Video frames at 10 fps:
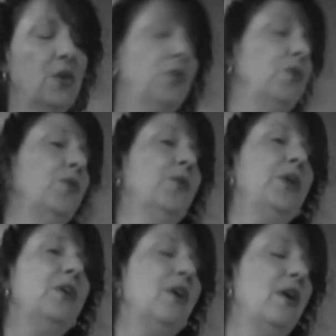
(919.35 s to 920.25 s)
who
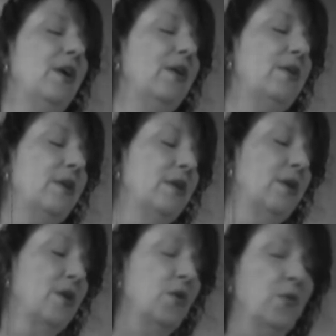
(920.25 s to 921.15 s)
we are?
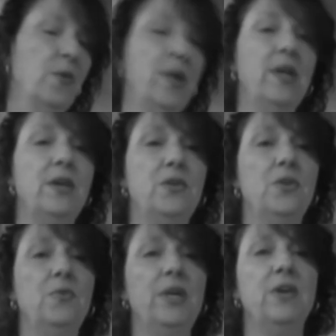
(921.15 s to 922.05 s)
Where
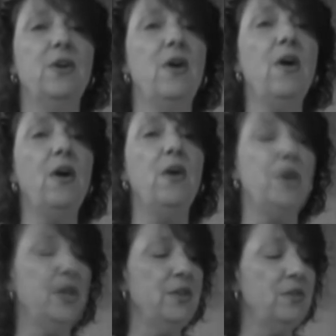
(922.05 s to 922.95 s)
do we
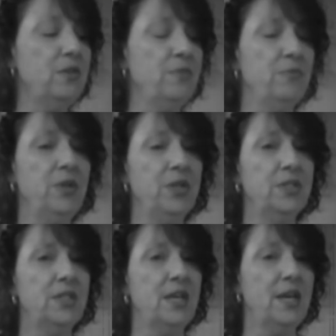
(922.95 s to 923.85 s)
go in the
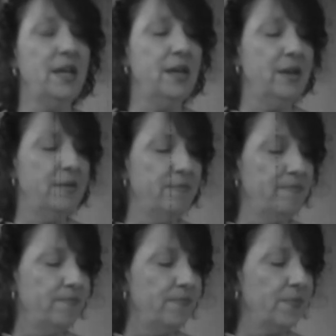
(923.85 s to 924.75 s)

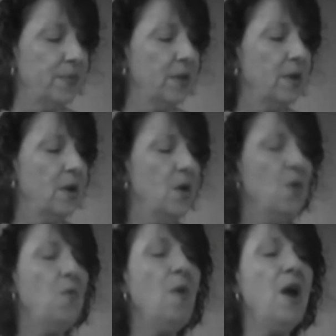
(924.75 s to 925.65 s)
meantime?
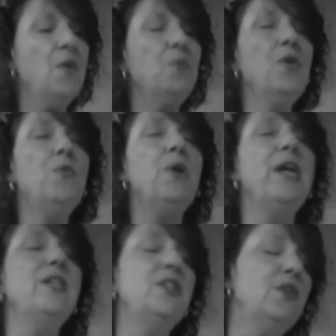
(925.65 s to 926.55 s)
What would
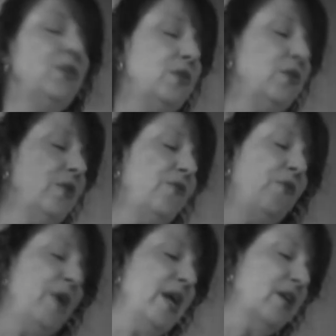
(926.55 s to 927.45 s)
we do if
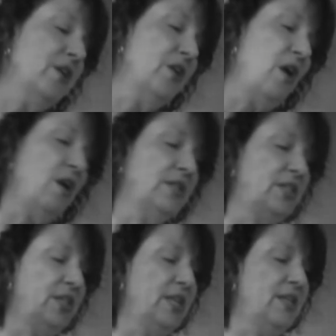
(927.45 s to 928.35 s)
we could all
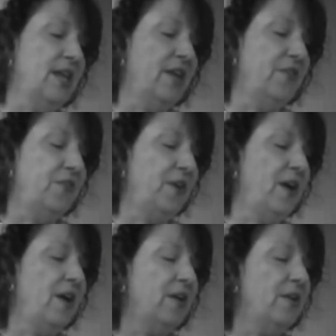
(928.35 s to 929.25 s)
see that
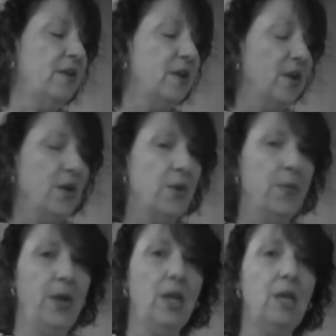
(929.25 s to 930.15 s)
far?
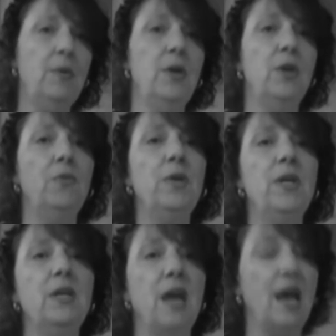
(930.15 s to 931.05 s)
Maybe
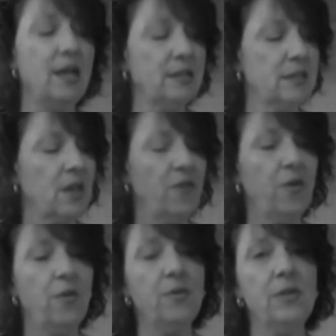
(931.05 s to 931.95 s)
we'd ask
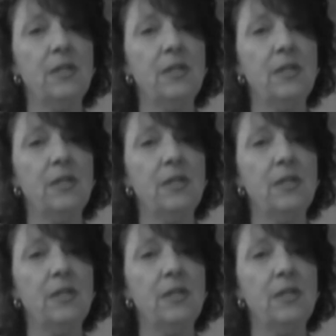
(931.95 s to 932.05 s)
for a